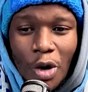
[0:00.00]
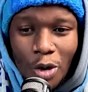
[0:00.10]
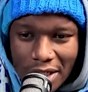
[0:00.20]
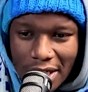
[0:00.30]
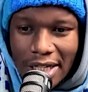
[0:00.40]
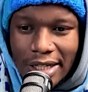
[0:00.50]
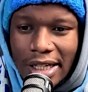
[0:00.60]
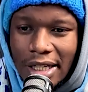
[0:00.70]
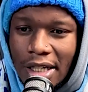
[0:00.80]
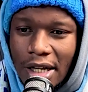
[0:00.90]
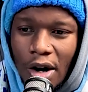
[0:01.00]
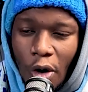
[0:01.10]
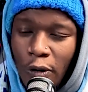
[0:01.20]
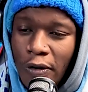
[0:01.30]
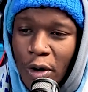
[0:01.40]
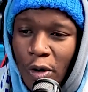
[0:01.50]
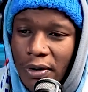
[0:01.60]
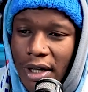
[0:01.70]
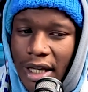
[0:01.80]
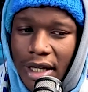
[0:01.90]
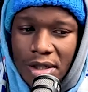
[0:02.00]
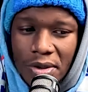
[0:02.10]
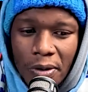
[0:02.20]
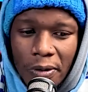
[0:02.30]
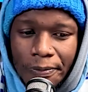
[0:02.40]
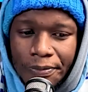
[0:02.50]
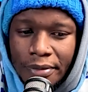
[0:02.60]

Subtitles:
consistently over and over again. So